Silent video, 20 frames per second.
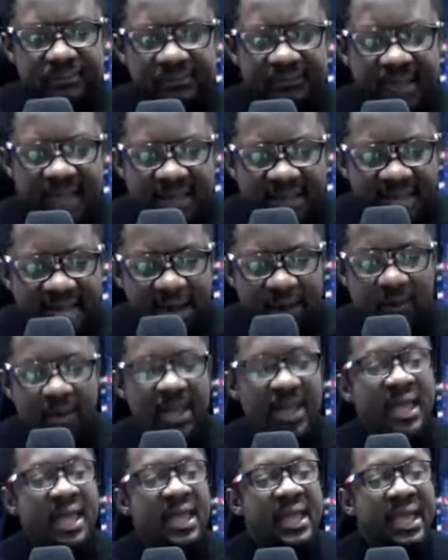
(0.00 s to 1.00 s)
Now,
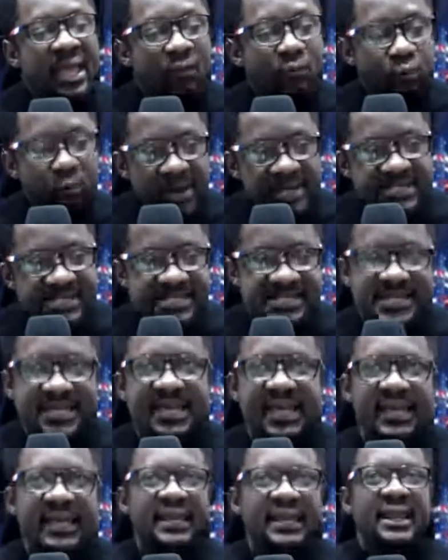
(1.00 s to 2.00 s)
a
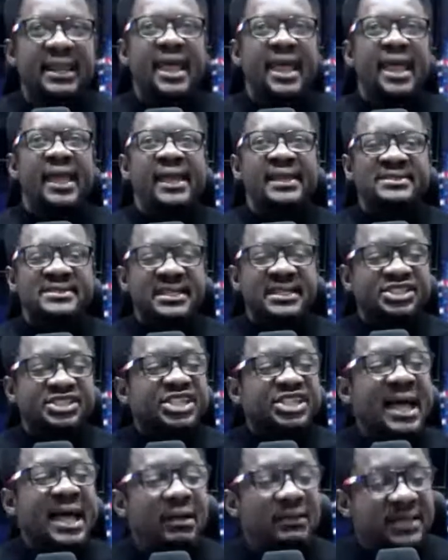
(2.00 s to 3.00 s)
WHIZKID is a
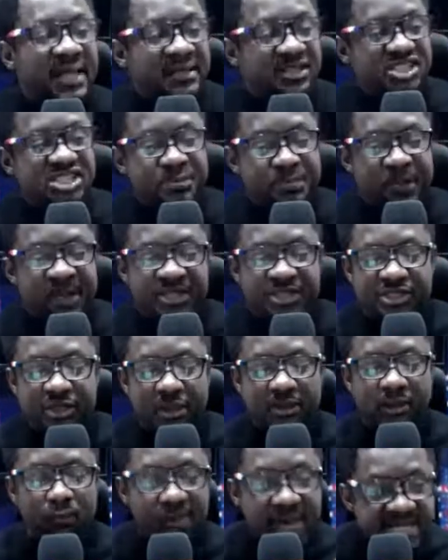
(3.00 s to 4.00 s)
child that is special. A
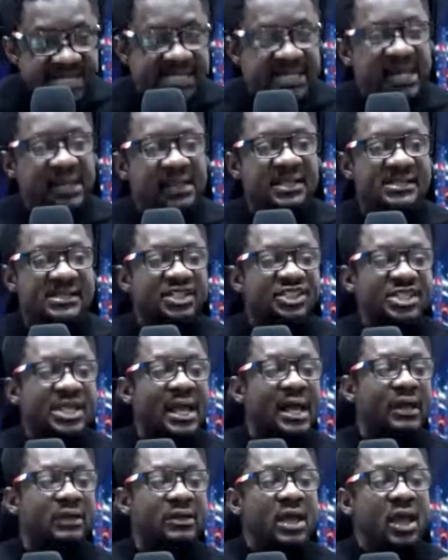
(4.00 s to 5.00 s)
WHIZKID is a
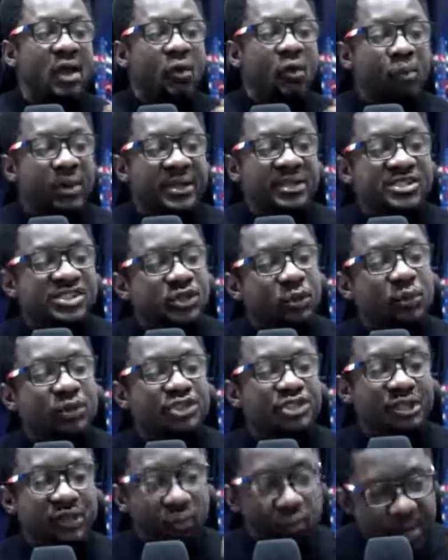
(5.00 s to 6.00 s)
child with a solution.
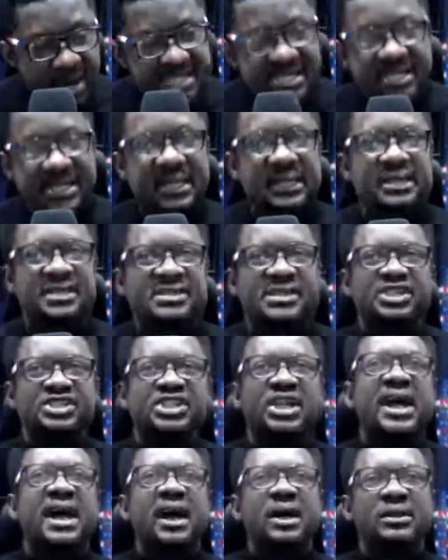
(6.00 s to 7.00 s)
A WHIZKID is a
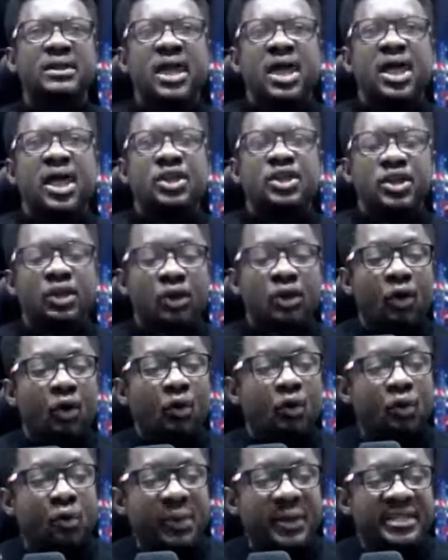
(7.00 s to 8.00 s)
child,
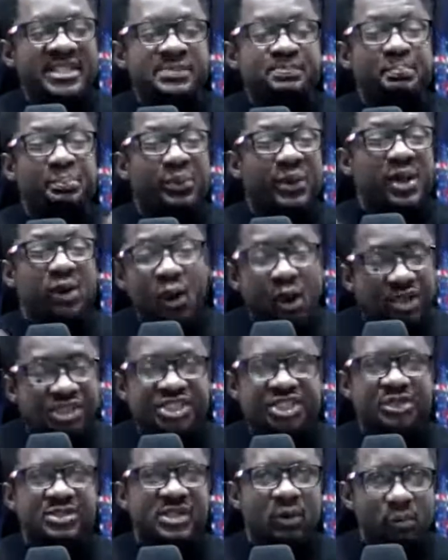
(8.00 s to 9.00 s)
who is
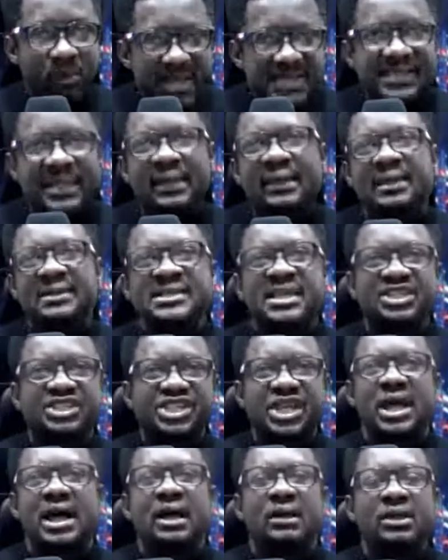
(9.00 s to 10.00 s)
precocious. A WHIZKID is a
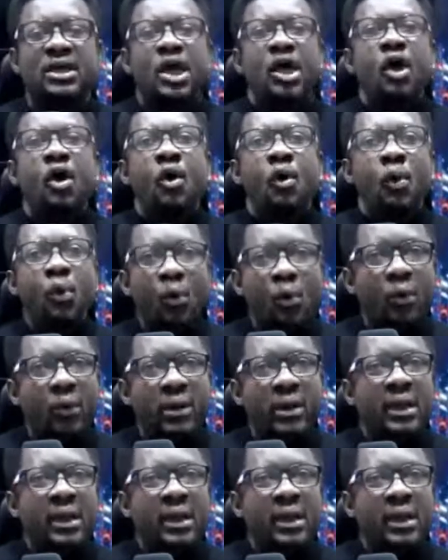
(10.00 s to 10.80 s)
child who